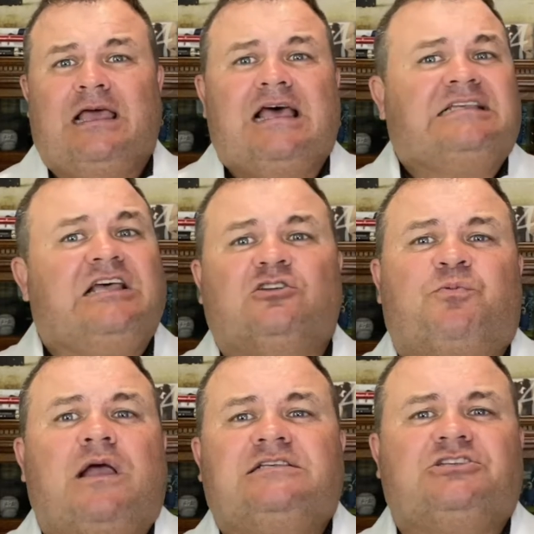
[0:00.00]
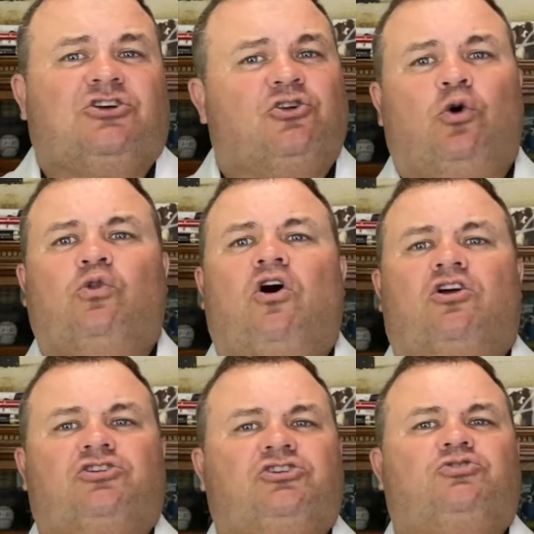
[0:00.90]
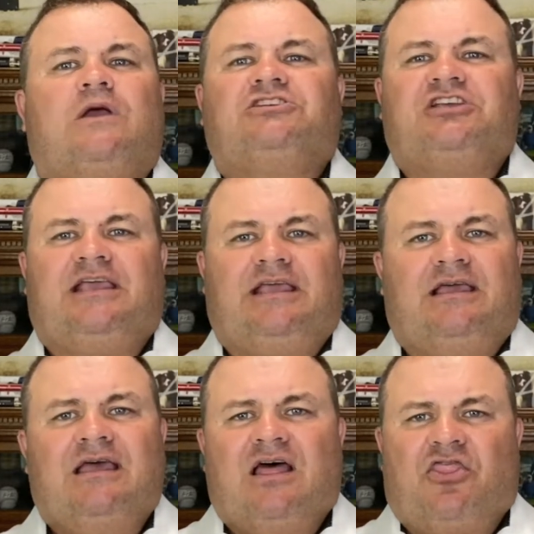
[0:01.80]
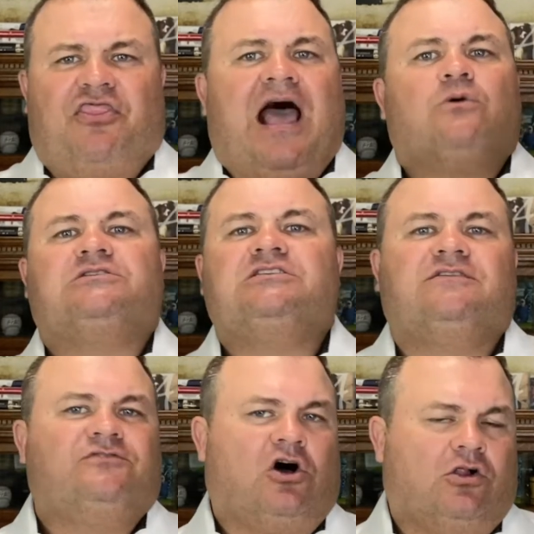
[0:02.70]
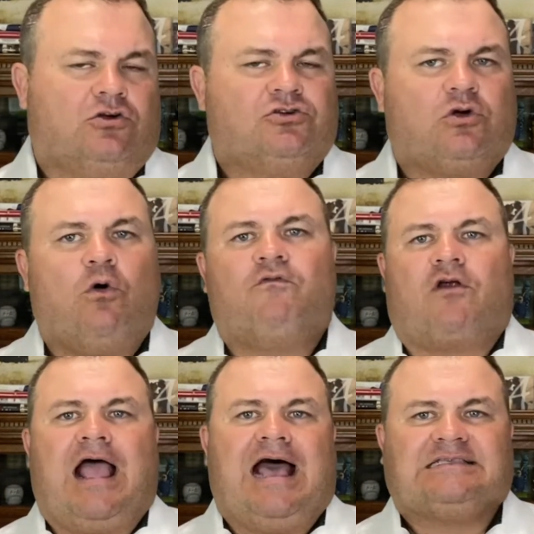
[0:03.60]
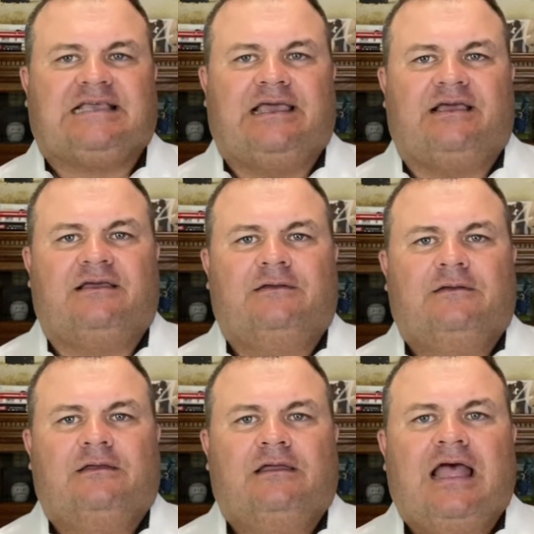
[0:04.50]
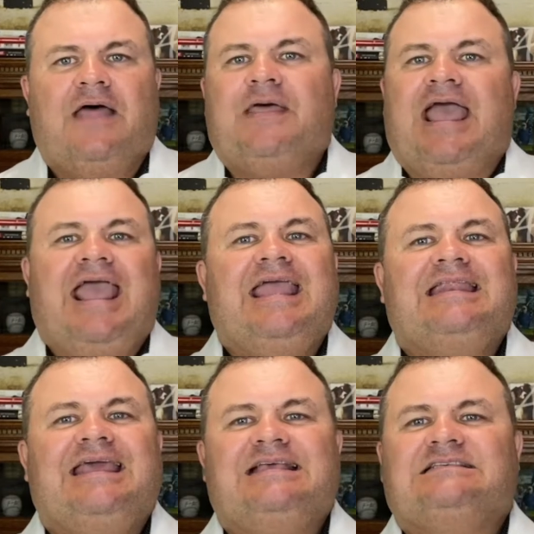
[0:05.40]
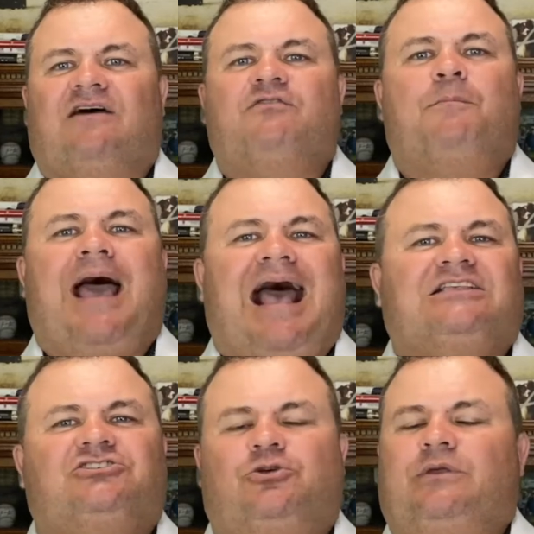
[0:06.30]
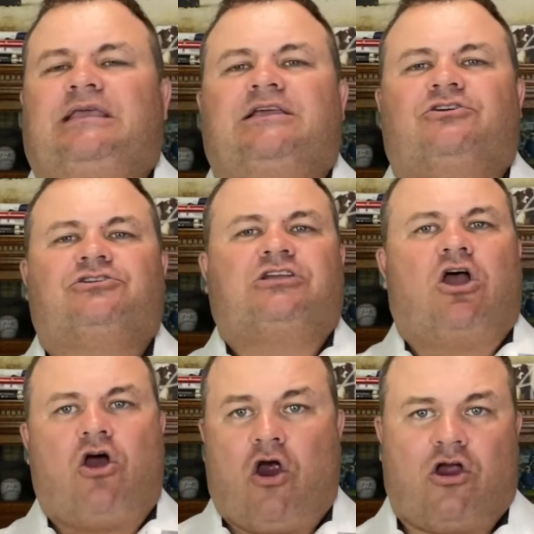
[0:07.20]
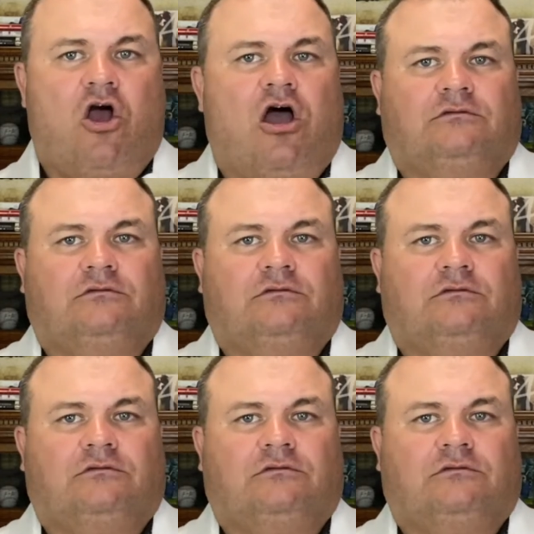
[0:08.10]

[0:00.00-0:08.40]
Sales prices are no longer stretching thousands of dollars over asking. The heydays of the past 2 years are gone.